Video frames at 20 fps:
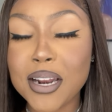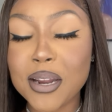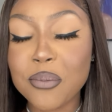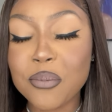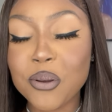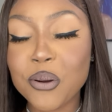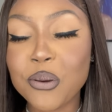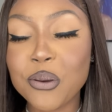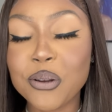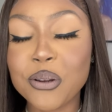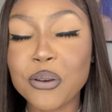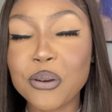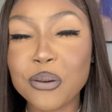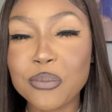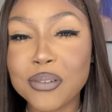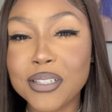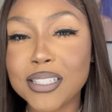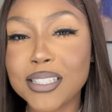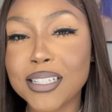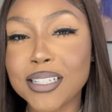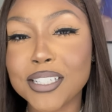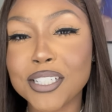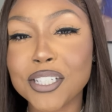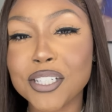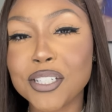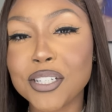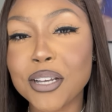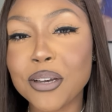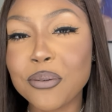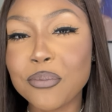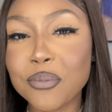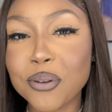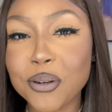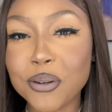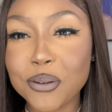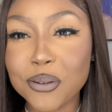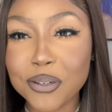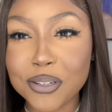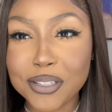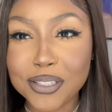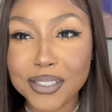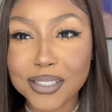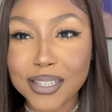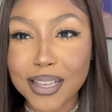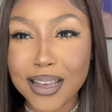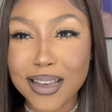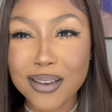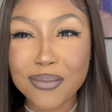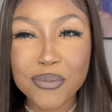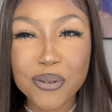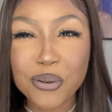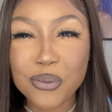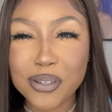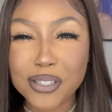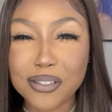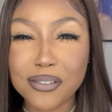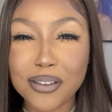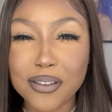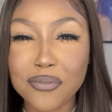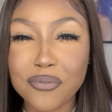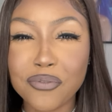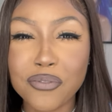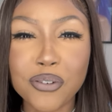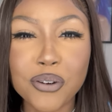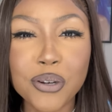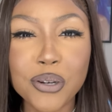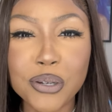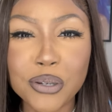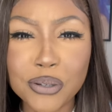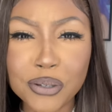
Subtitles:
let me know in the comment section down below, because I'm always looking for a